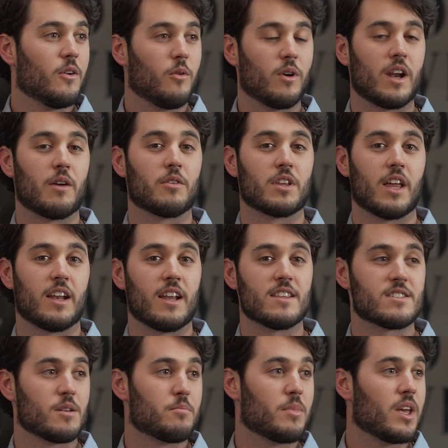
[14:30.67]
whatever that
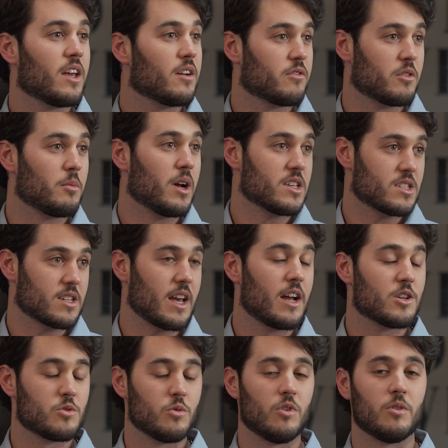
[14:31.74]
ends up being for my
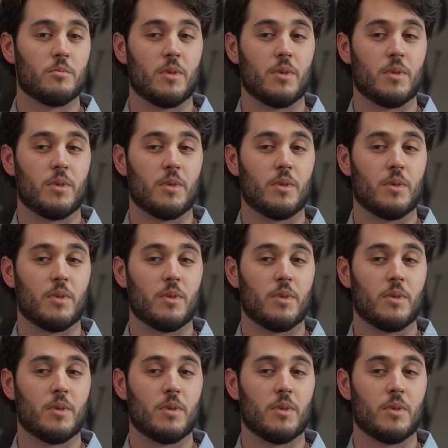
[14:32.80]
schedule.